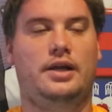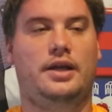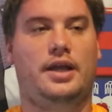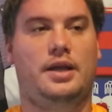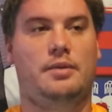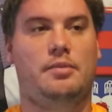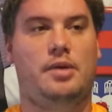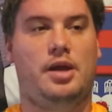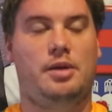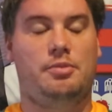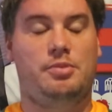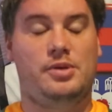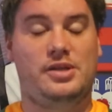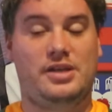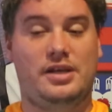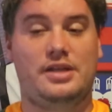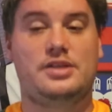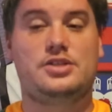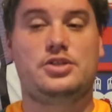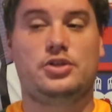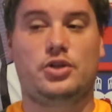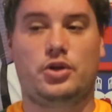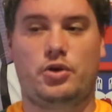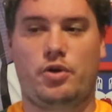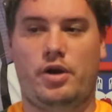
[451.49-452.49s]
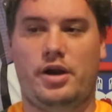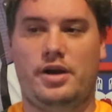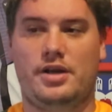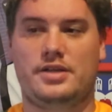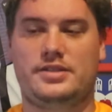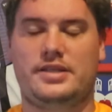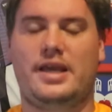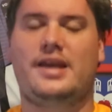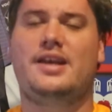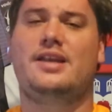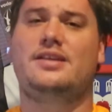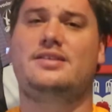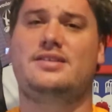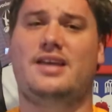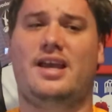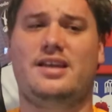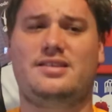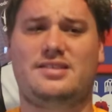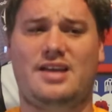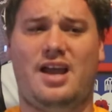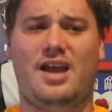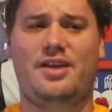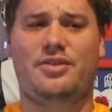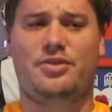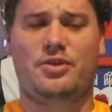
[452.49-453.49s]
in my opinion, isn't the greatest, and it's
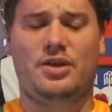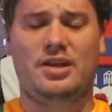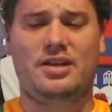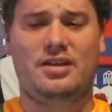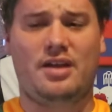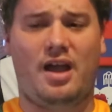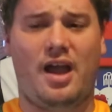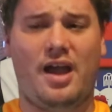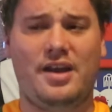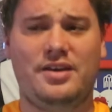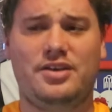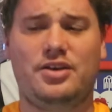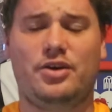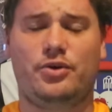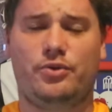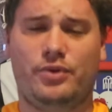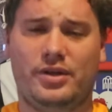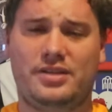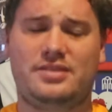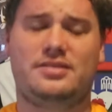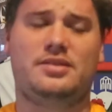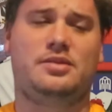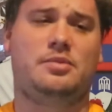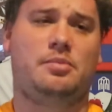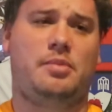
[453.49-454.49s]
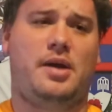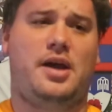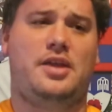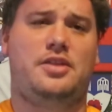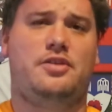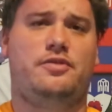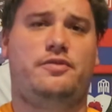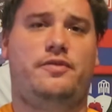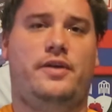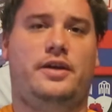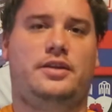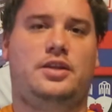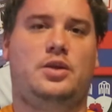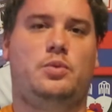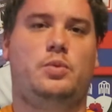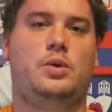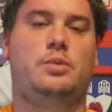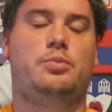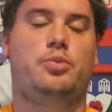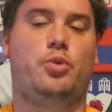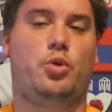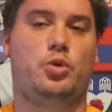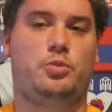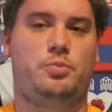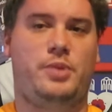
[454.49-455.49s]
I think underwritten by the fact that we
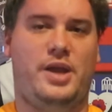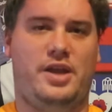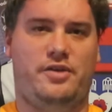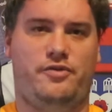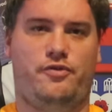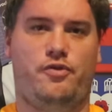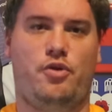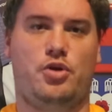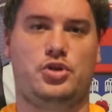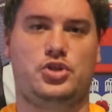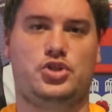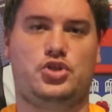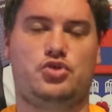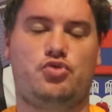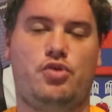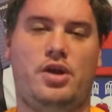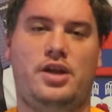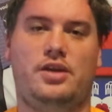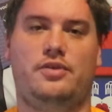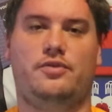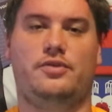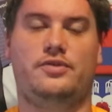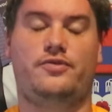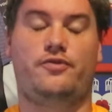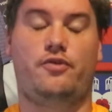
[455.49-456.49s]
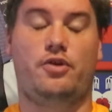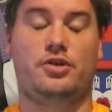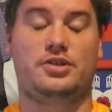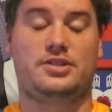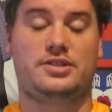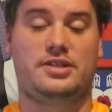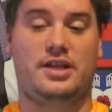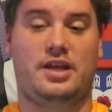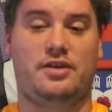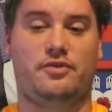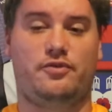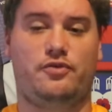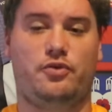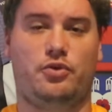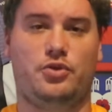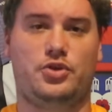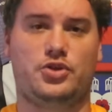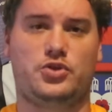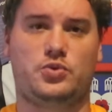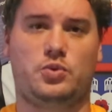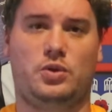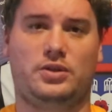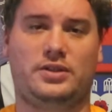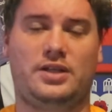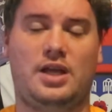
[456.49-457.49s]
brought back Frans Steyn for
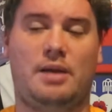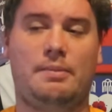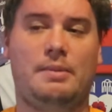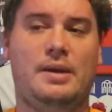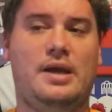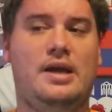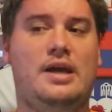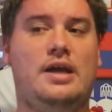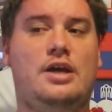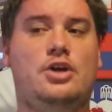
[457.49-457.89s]
this World Cup,